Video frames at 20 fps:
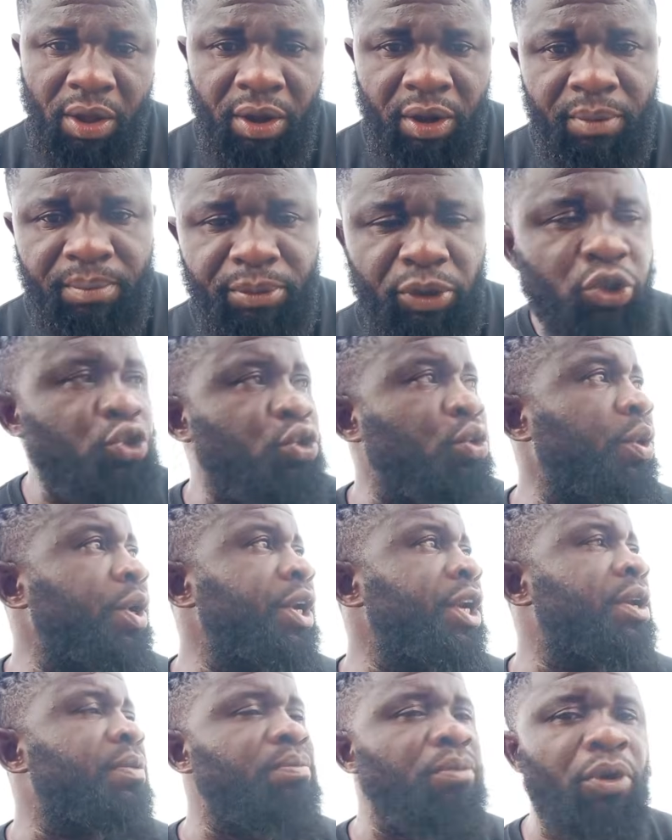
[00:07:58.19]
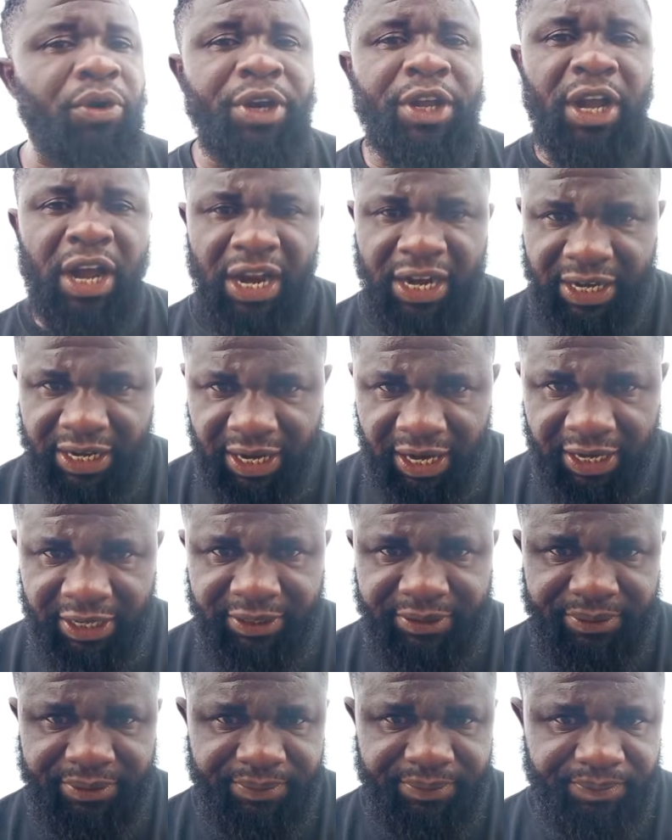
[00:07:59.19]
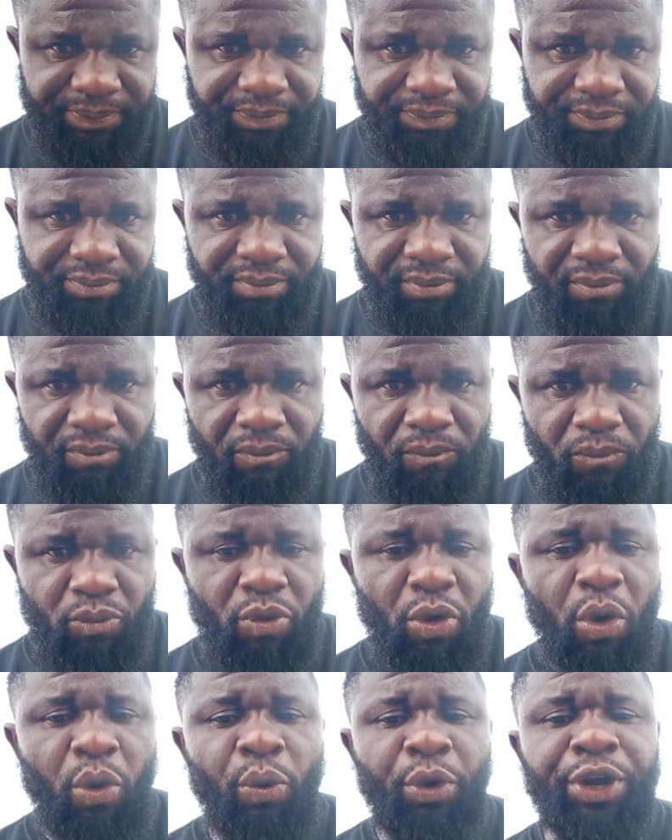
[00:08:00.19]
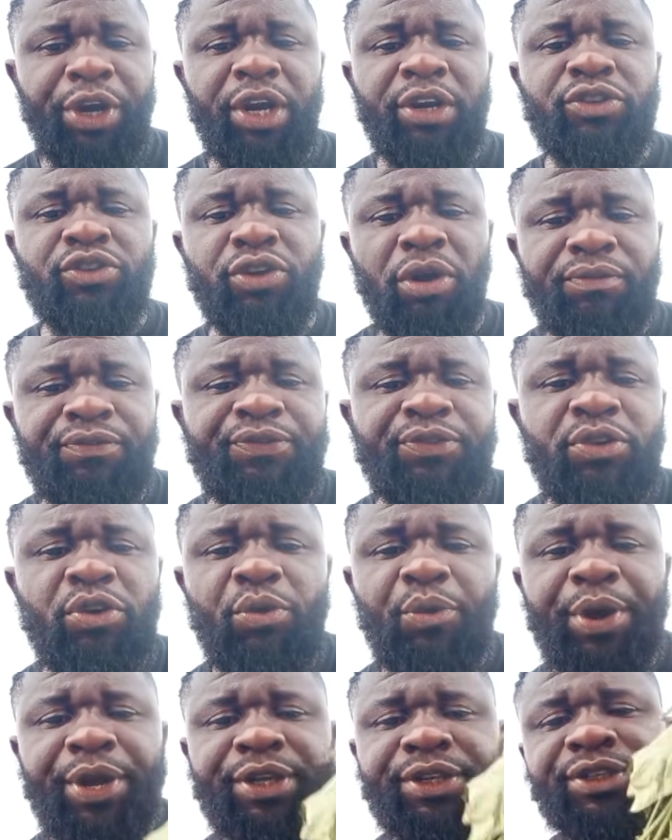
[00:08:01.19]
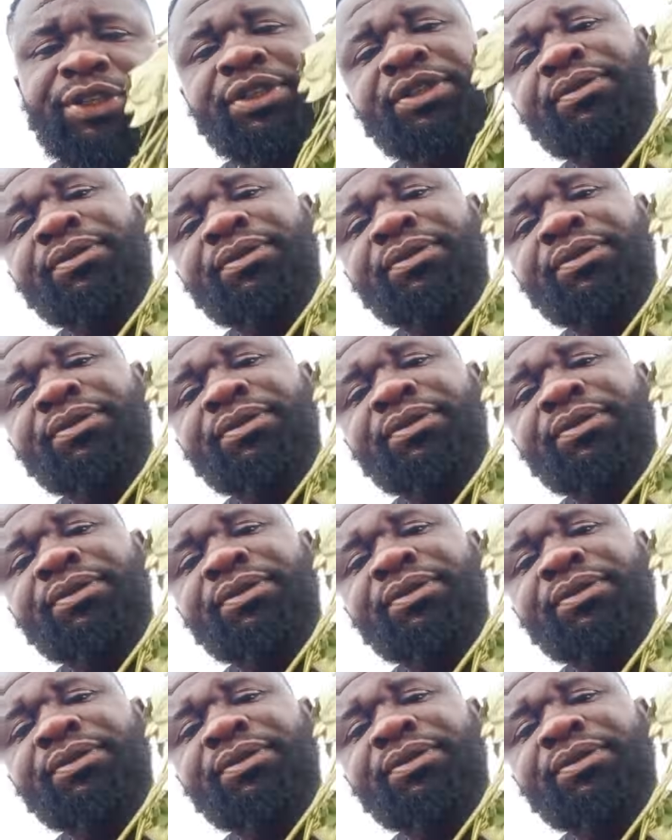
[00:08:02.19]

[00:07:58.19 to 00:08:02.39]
Be chewing it morning and night. Within some few weeks,